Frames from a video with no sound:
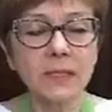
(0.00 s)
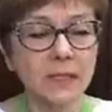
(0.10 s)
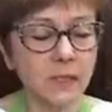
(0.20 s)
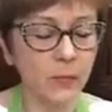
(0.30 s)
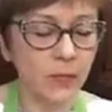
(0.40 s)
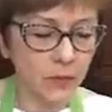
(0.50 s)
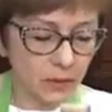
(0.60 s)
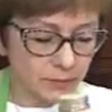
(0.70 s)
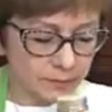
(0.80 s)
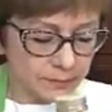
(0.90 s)
that smell
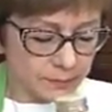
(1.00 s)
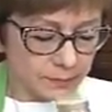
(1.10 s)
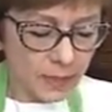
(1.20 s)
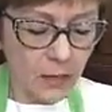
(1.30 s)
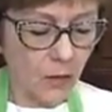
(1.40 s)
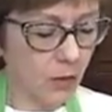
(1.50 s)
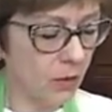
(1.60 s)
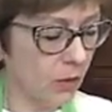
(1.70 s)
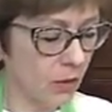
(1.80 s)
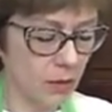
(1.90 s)
good?
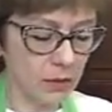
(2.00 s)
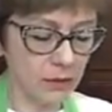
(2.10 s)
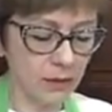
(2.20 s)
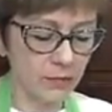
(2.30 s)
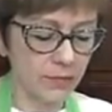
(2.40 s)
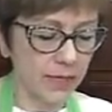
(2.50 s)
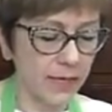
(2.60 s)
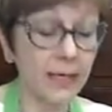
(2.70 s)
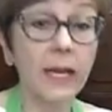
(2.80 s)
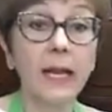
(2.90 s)
Oh, love
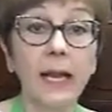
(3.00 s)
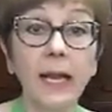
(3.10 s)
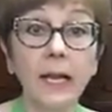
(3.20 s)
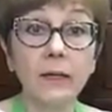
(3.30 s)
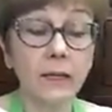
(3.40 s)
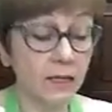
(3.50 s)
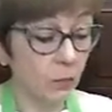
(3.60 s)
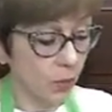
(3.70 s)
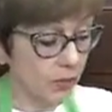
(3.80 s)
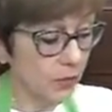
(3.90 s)
that. And
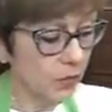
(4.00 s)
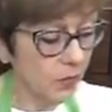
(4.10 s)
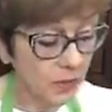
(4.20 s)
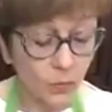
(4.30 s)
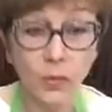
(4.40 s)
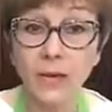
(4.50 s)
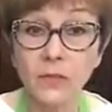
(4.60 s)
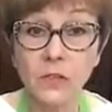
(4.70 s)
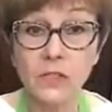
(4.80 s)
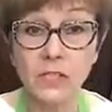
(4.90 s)
when you're cooking
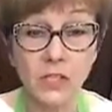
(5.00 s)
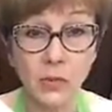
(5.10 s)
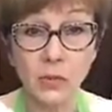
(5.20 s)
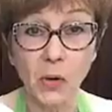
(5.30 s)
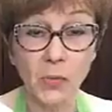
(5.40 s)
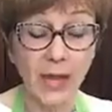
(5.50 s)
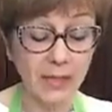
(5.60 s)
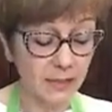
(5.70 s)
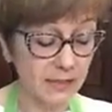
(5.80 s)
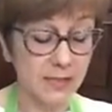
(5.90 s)
breakfast and you throw that
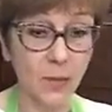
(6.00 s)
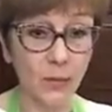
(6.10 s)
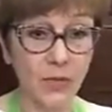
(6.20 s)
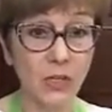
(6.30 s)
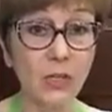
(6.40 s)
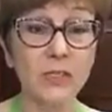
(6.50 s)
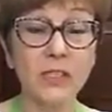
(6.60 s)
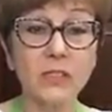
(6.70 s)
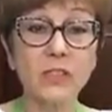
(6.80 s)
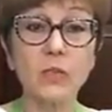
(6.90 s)
on something of yours,
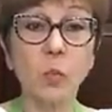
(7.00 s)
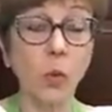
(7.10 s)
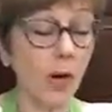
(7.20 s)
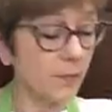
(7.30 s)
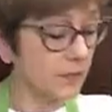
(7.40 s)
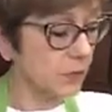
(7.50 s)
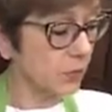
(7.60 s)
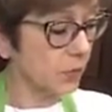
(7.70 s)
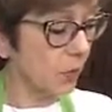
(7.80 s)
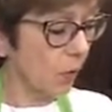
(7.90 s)
it just wafts
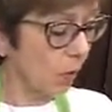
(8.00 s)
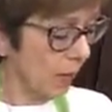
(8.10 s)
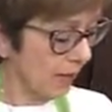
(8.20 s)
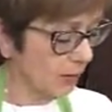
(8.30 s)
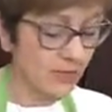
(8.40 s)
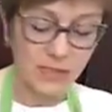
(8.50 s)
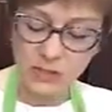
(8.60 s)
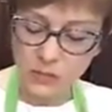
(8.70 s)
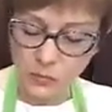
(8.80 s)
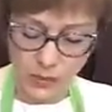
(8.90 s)
through the whole house and it
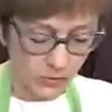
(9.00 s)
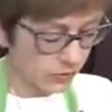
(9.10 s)
smells